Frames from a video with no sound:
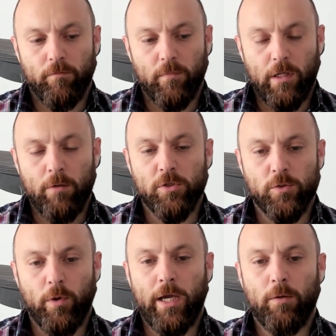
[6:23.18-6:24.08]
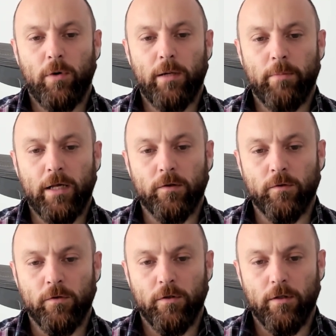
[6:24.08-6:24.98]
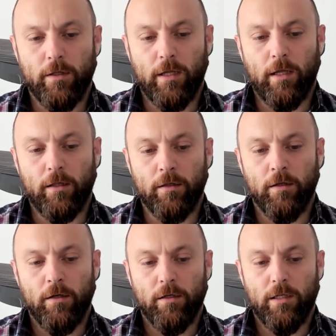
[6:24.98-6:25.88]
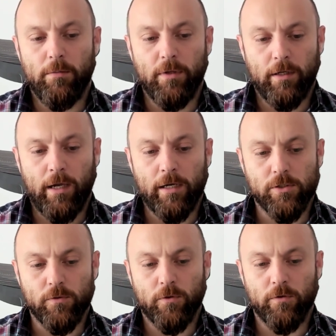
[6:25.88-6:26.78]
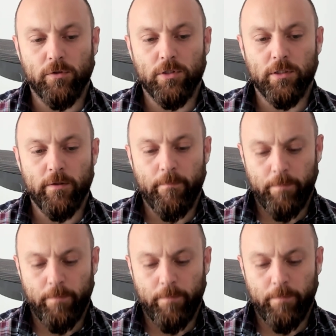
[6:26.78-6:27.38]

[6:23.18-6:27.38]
it was way better than keeping cash or currency.